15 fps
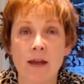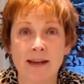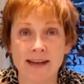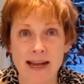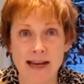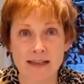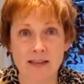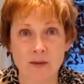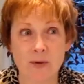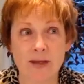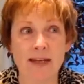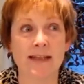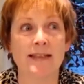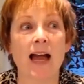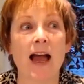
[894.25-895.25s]
next
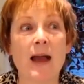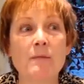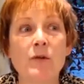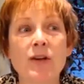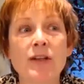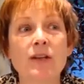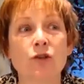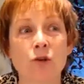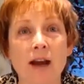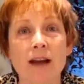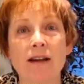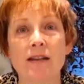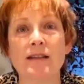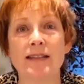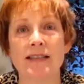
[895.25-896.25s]
week is I'm going to try
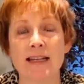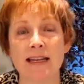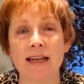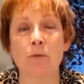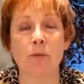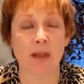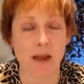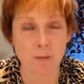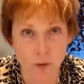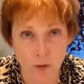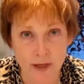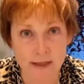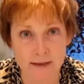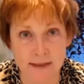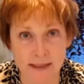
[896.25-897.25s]
to see, well, I'm
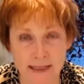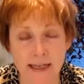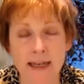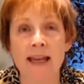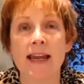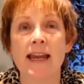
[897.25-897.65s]
going to see